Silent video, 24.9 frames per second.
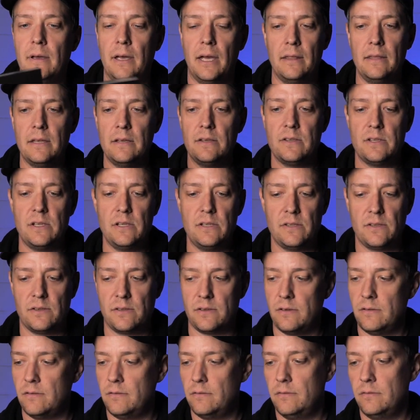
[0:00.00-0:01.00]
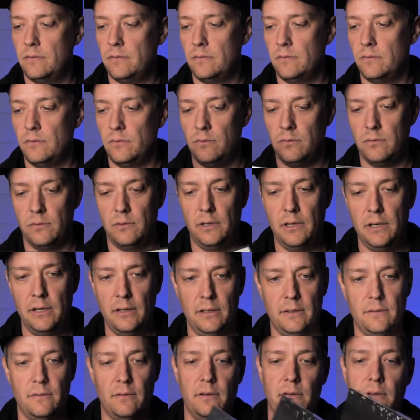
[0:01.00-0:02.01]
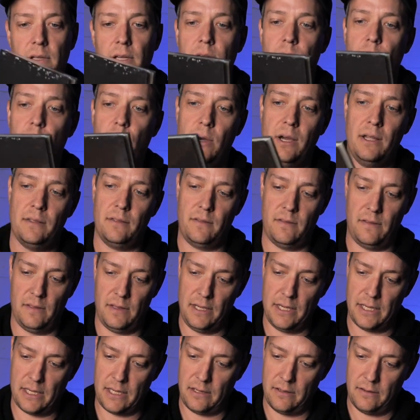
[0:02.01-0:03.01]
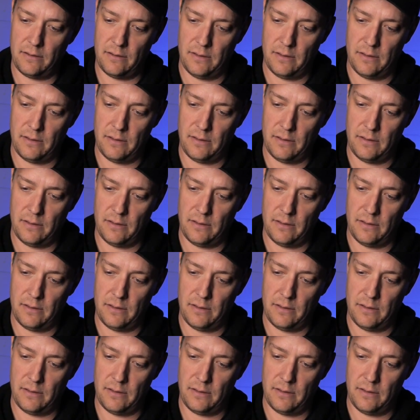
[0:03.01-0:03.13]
And this is really quite thick.